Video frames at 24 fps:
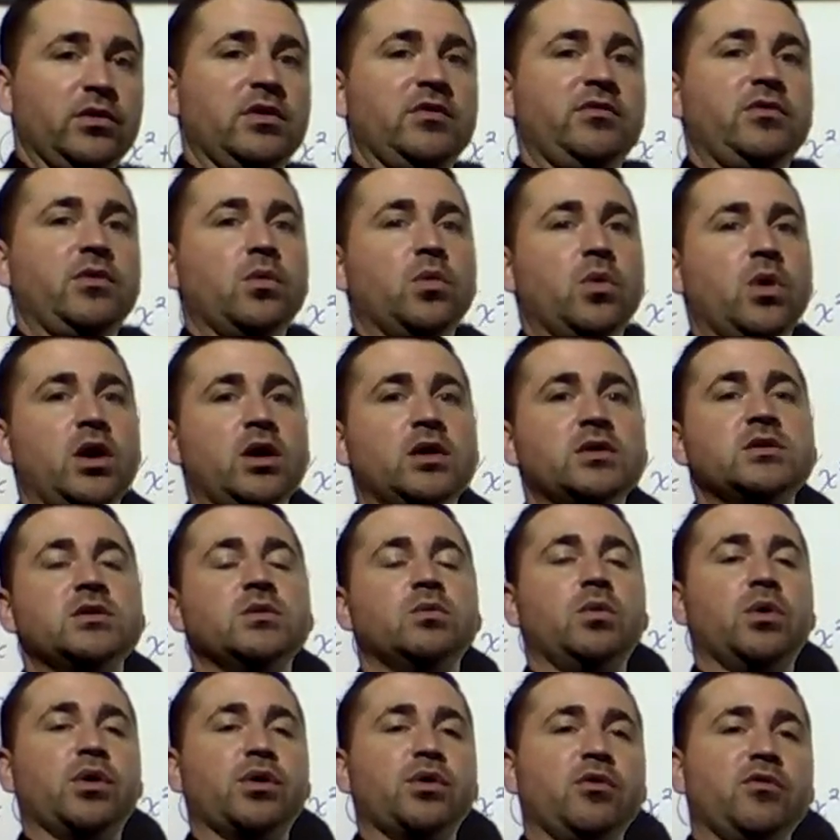it if you want,
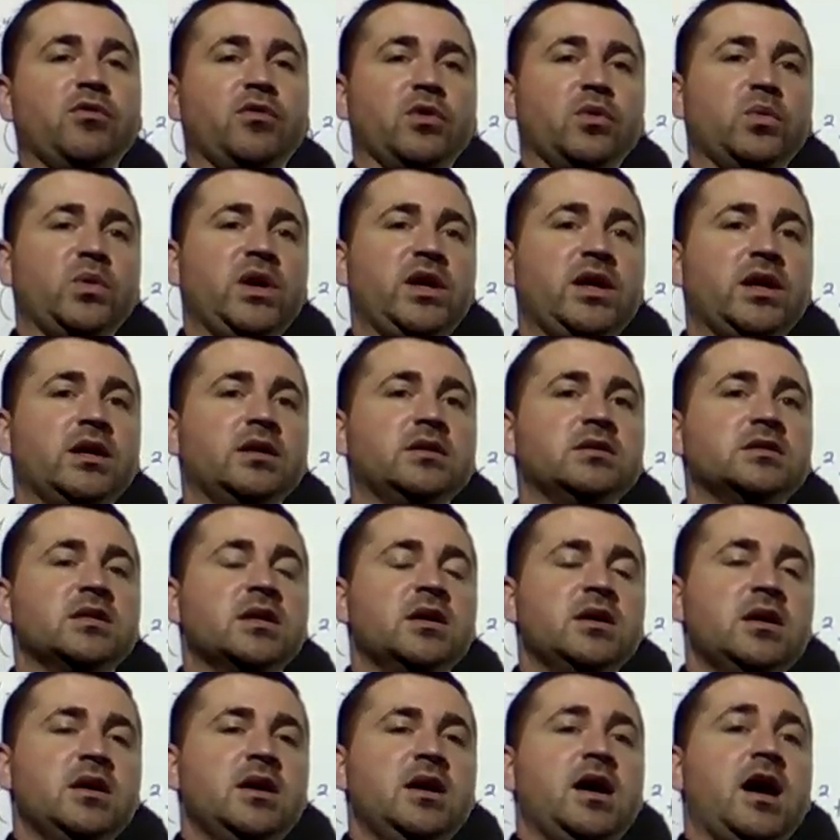work over the weekend.
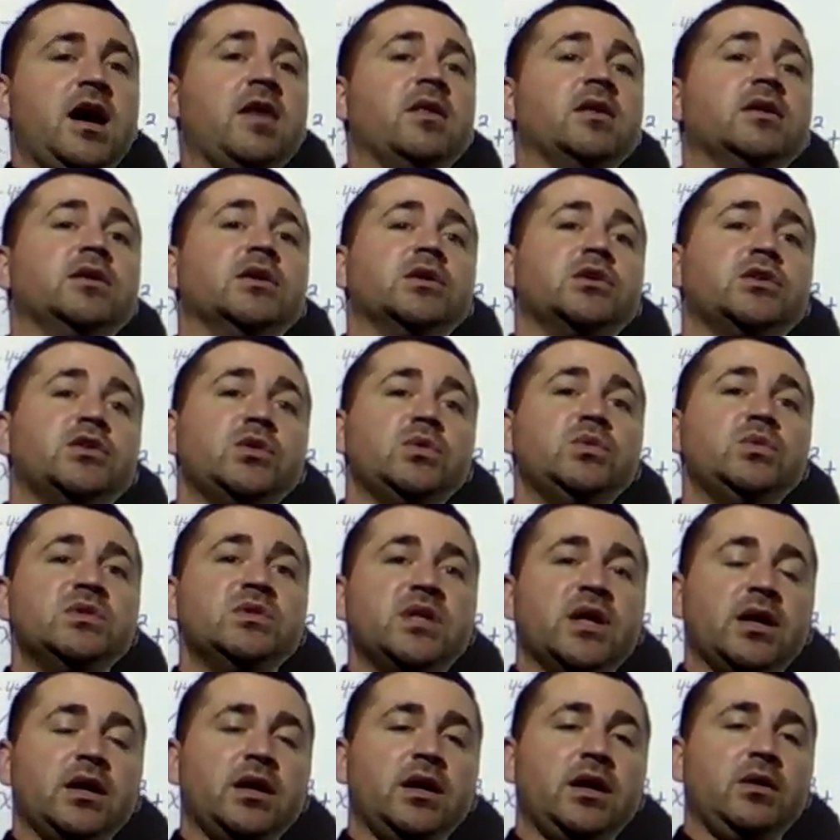And then the
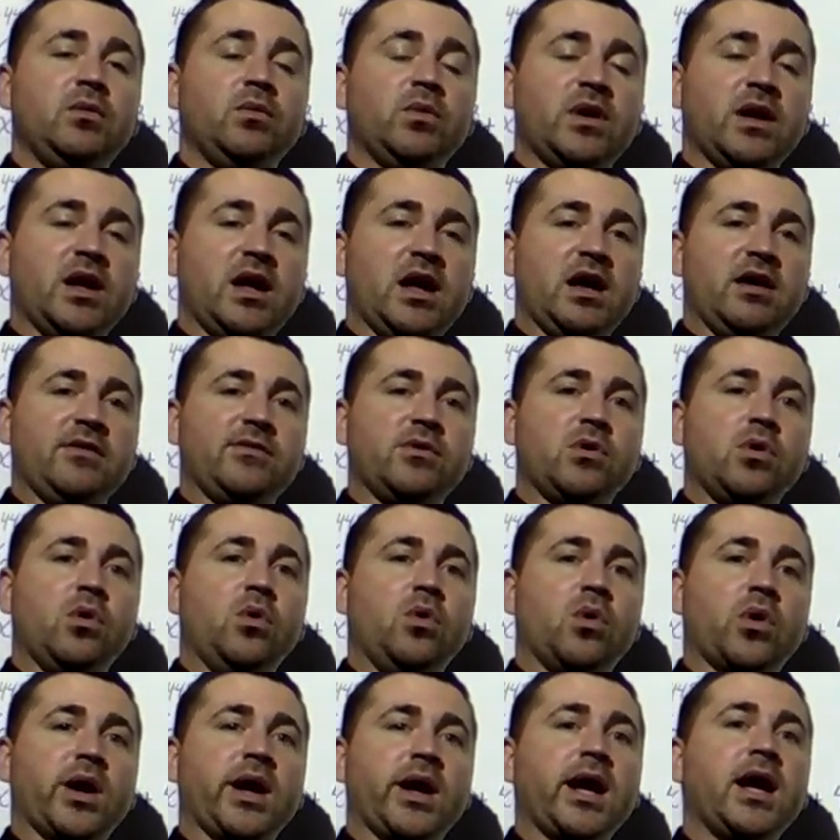Tuesday, when I have
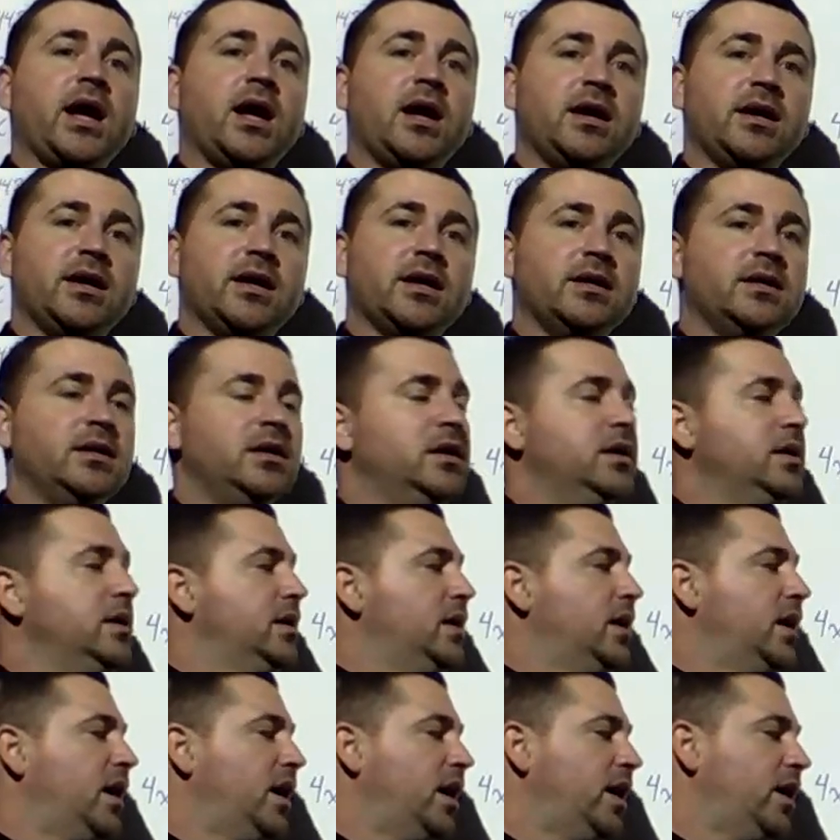cohort A again,
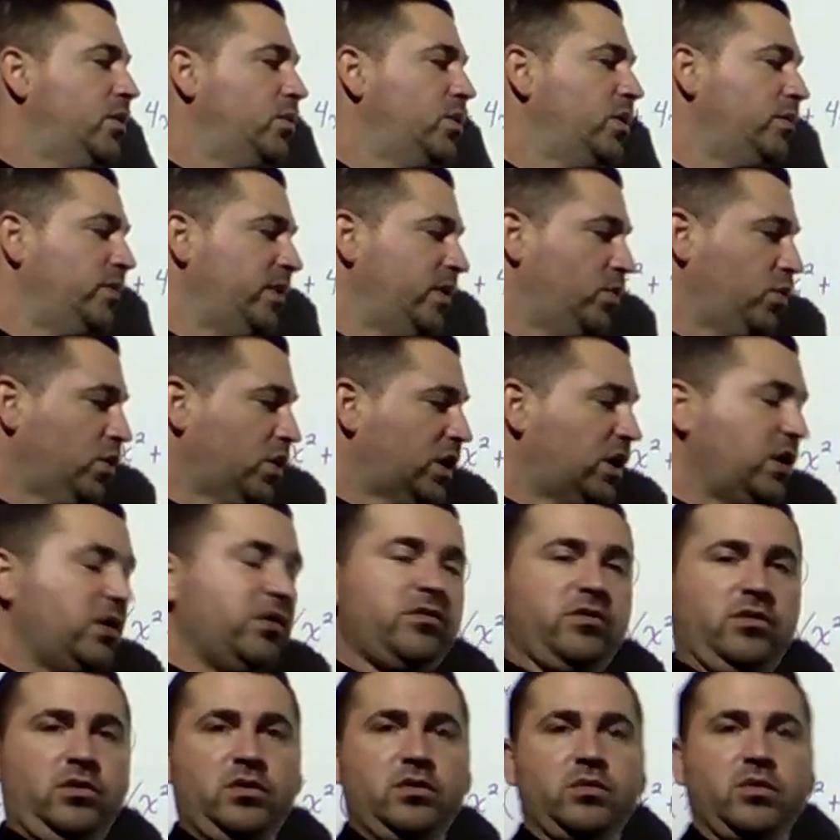we'll be working
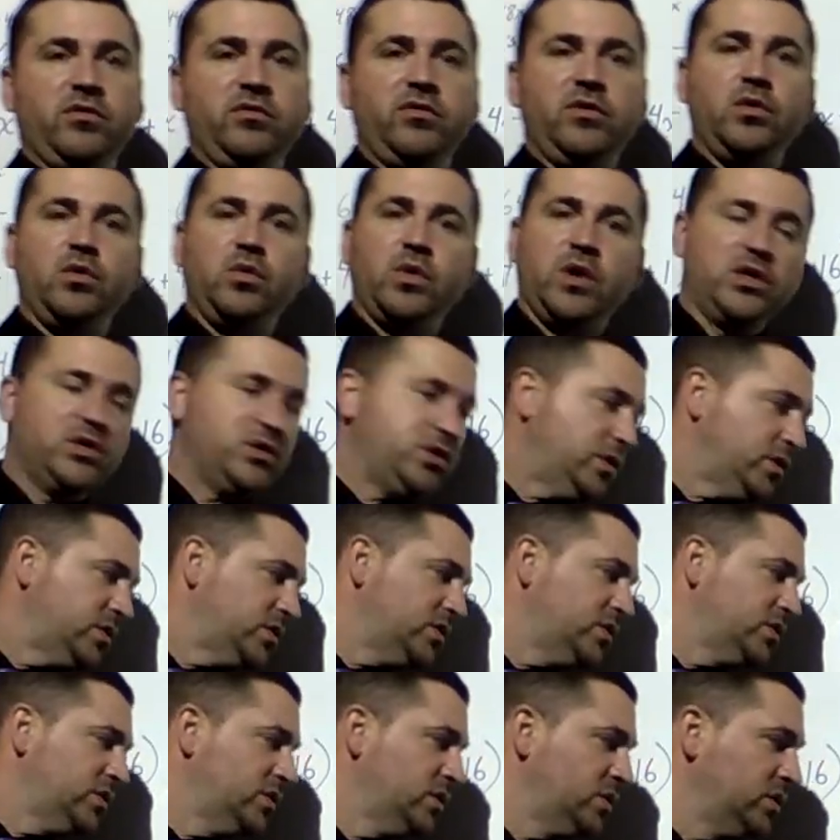through the review
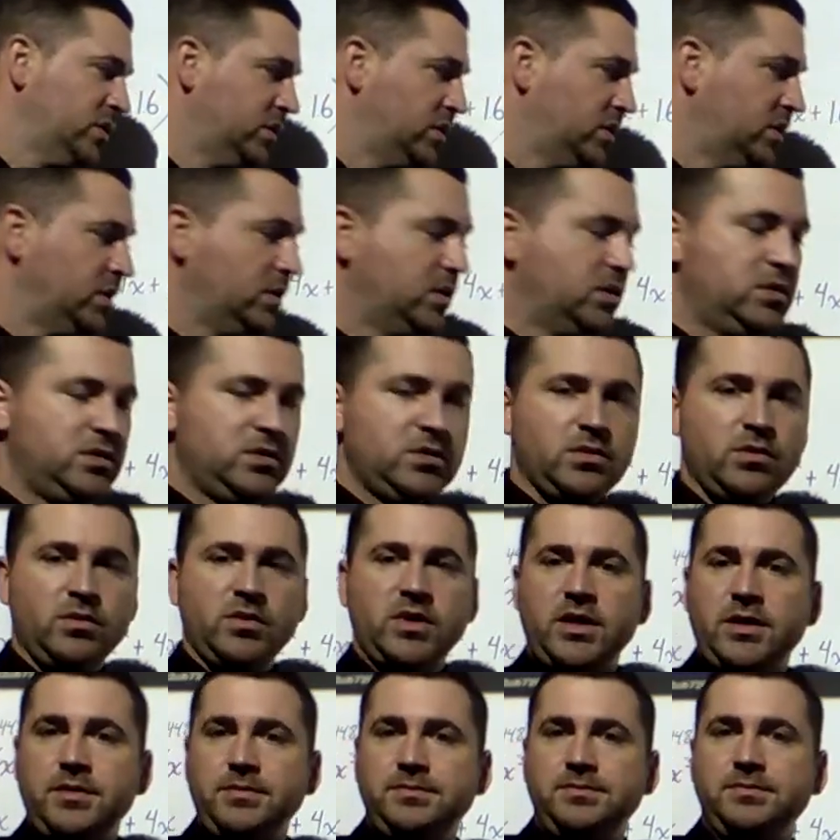questions.
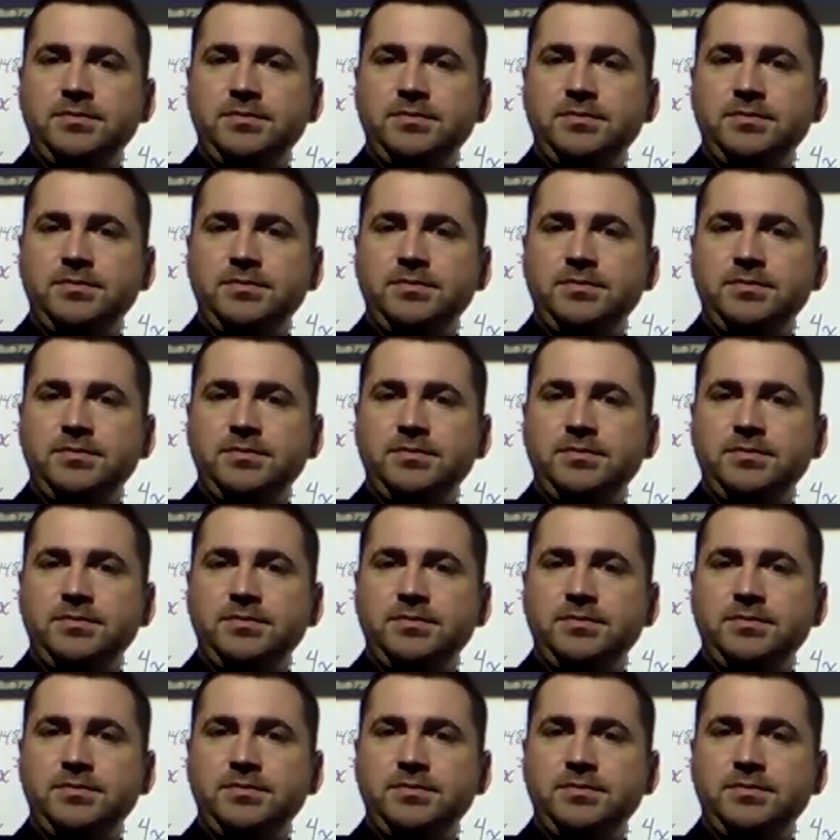Okay?